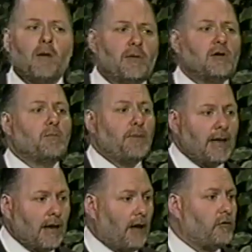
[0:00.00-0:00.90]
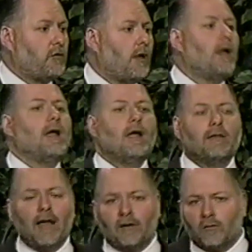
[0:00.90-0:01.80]
pump in your penis.
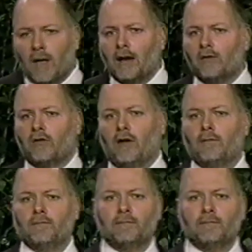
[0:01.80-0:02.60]
That's medicine.